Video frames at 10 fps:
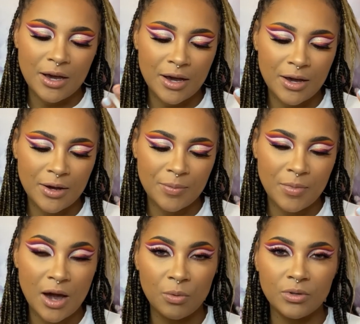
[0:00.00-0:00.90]

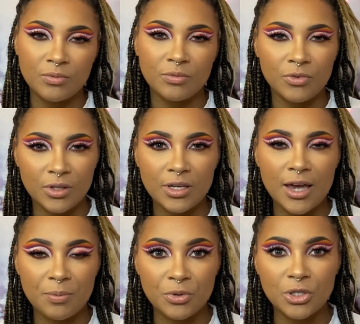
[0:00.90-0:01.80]
I would really
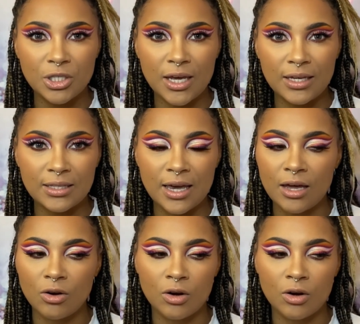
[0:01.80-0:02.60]
appreciate that,